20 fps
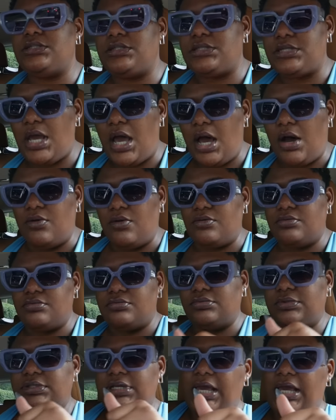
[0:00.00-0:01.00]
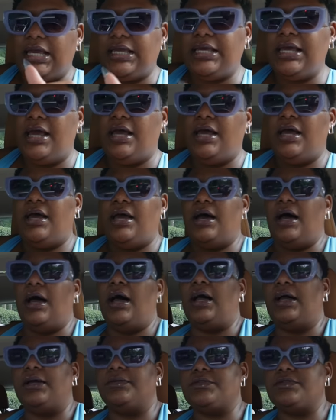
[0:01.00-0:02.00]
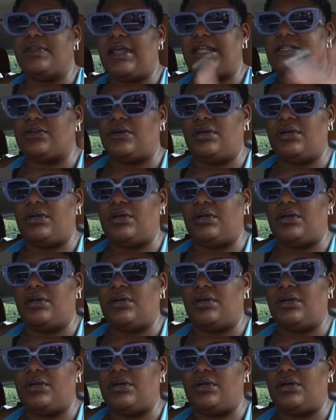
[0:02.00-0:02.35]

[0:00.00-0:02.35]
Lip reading: dough, okay? So that's